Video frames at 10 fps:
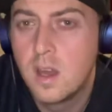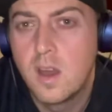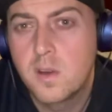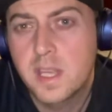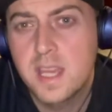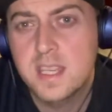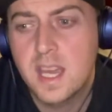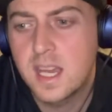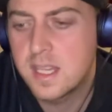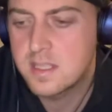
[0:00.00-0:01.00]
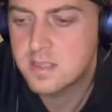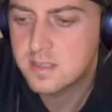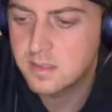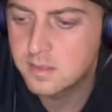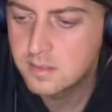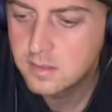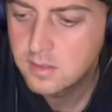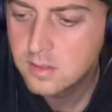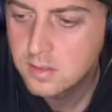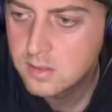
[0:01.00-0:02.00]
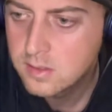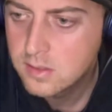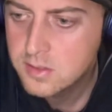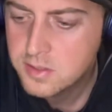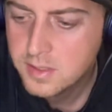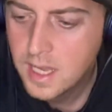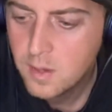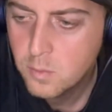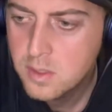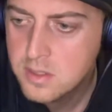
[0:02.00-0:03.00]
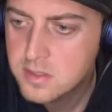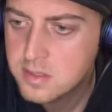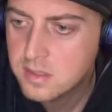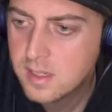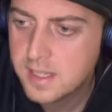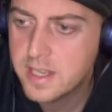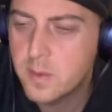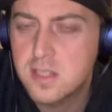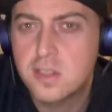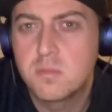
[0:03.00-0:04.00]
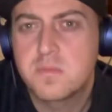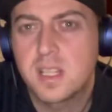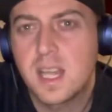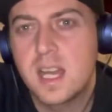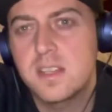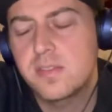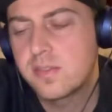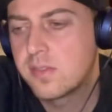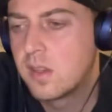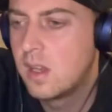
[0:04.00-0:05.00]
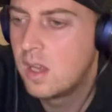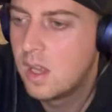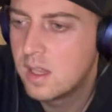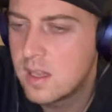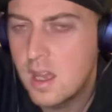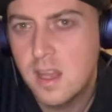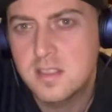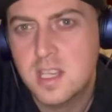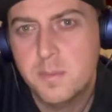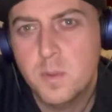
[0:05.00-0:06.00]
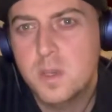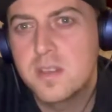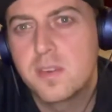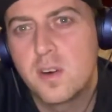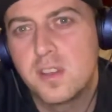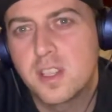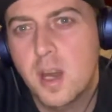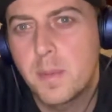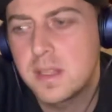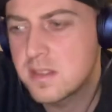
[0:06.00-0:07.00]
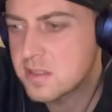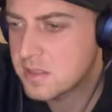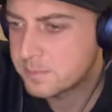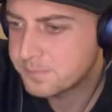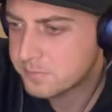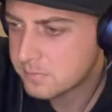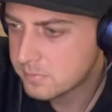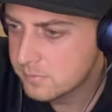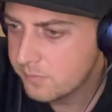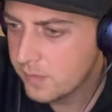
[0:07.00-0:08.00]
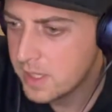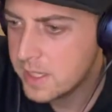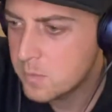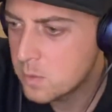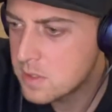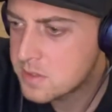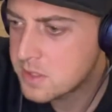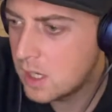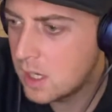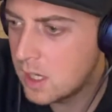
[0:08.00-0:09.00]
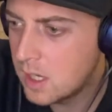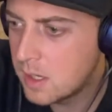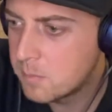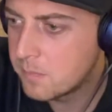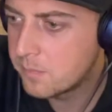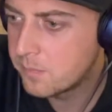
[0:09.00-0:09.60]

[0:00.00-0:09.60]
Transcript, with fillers: Okay, guys. So that was Kanye West Come to Life. Uh, tell me what you thought in the comments. It was... Um,